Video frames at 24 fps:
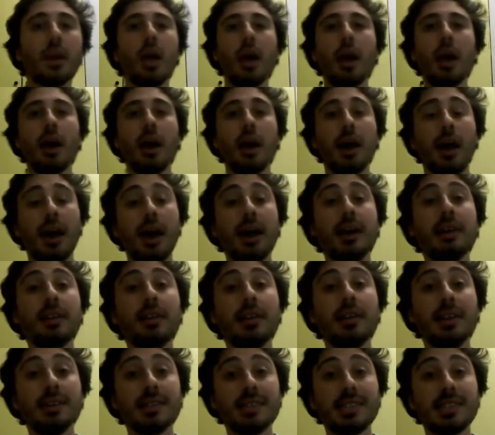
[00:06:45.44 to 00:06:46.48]

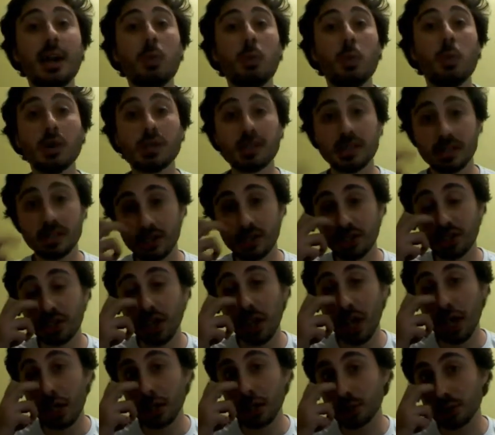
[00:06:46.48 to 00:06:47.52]
And his name was
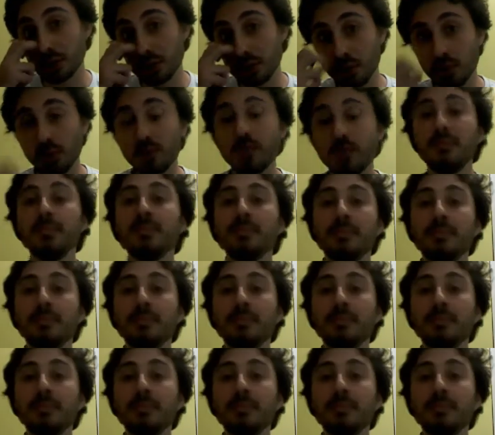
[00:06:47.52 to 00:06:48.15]
changed to